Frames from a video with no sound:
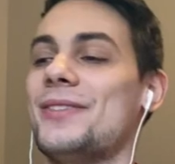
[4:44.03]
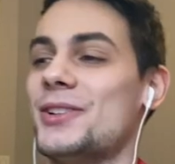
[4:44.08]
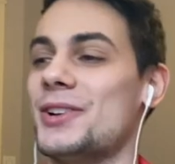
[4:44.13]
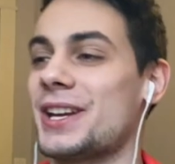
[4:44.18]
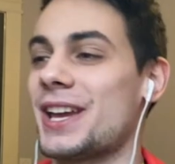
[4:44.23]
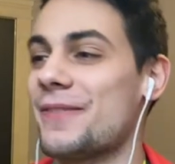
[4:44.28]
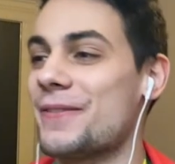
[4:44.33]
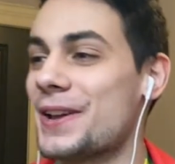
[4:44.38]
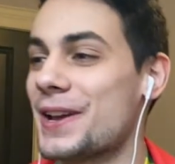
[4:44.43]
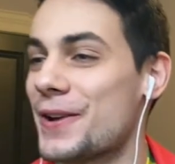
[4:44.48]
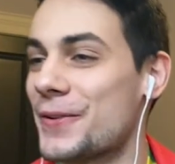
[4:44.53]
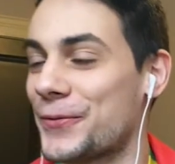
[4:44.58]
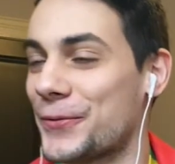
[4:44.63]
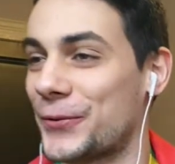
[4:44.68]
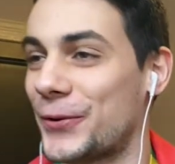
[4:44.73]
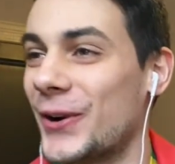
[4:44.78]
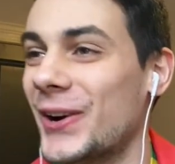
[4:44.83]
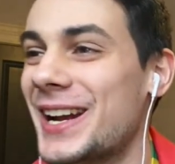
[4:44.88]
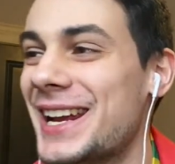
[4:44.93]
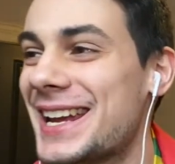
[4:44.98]
They're giving a
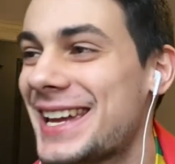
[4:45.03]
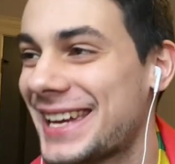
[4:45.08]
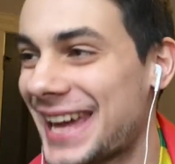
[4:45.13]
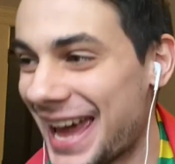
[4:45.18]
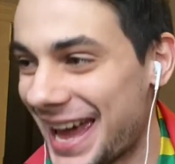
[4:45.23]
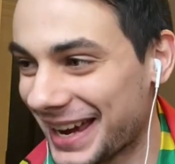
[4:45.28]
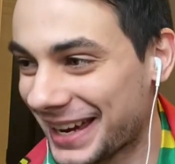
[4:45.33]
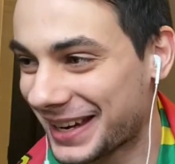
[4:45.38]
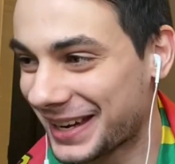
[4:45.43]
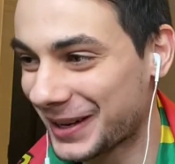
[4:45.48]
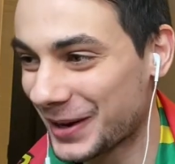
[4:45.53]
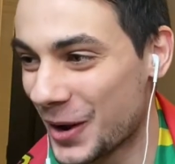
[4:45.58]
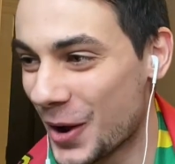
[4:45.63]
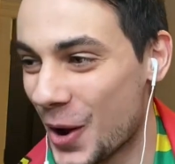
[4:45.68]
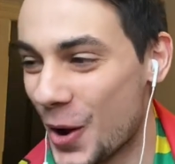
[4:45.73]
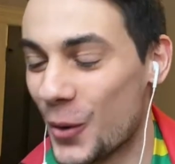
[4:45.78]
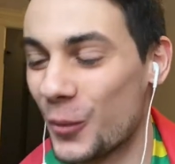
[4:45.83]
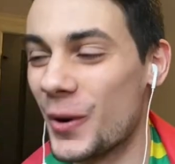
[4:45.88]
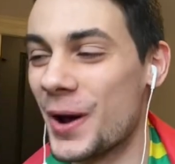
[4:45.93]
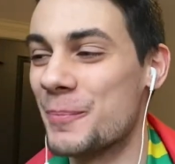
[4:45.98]
free kick
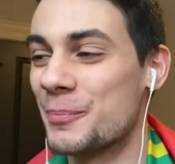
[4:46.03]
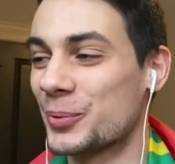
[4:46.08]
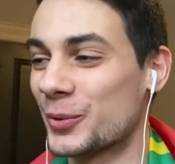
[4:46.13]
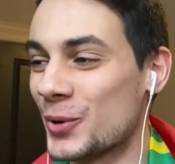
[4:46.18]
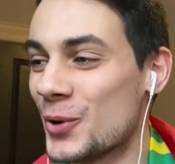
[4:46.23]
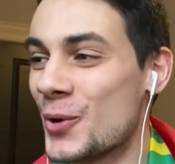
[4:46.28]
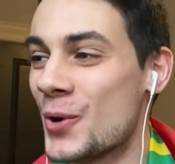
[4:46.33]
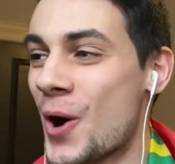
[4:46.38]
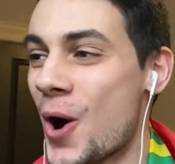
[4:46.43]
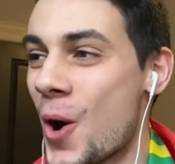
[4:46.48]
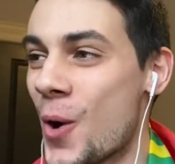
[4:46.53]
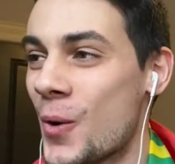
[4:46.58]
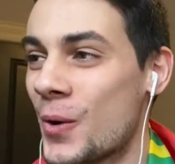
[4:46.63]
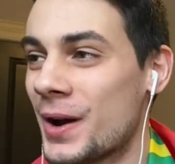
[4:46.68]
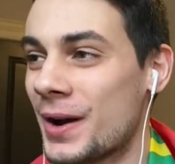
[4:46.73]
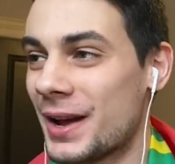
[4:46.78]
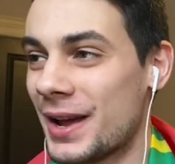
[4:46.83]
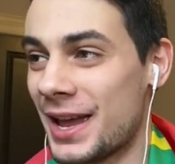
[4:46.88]
when Bruno,